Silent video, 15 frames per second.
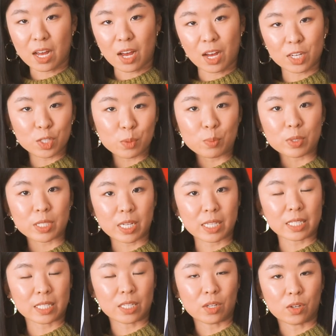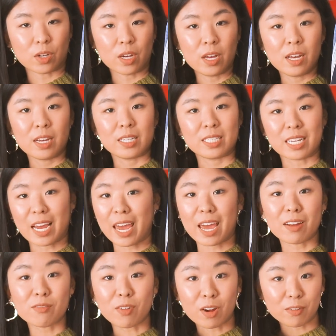100% silk
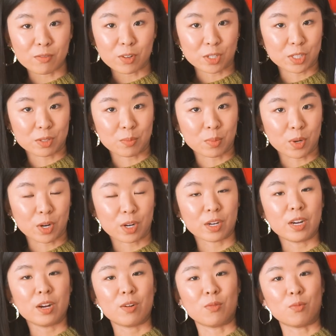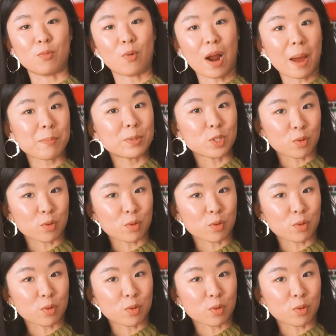Diane von Furstenberg wrap